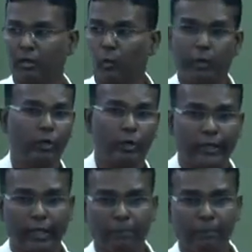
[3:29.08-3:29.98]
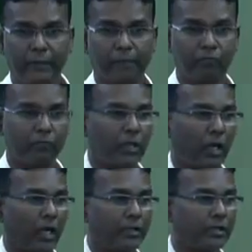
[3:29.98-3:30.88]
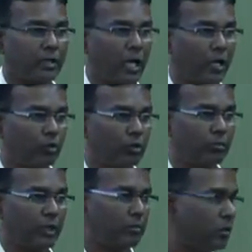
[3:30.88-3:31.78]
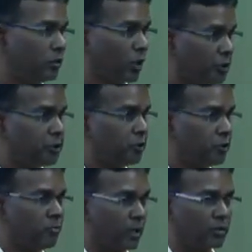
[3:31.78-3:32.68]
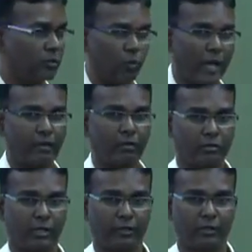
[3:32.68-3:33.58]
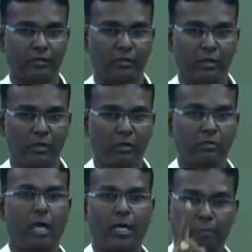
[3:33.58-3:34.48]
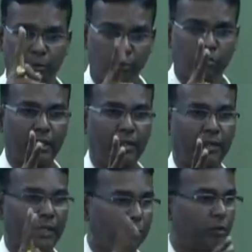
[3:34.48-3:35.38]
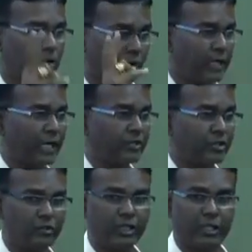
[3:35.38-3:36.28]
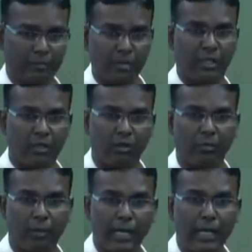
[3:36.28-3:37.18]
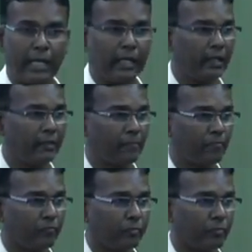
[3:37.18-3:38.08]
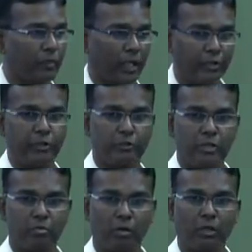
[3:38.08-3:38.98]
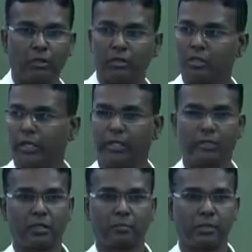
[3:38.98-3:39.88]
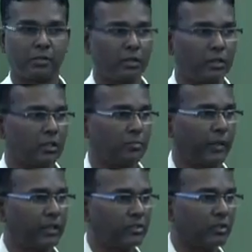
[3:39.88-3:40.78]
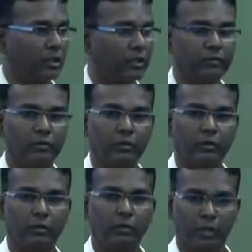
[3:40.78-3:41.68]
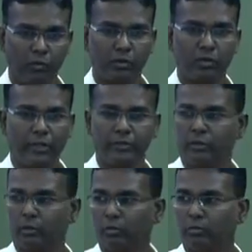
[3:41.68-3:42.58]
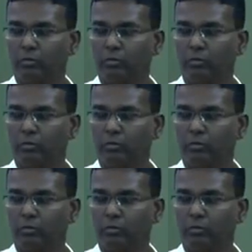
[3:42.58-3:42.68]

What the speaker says: way you can help me? I said, I wouldn't be able to assure you, but why not try this? So I put 2 capsules of Danshen 3 times daily on Monday, and Tuesday morning this guy gets up and said his pain has relieved. He was in the ICU.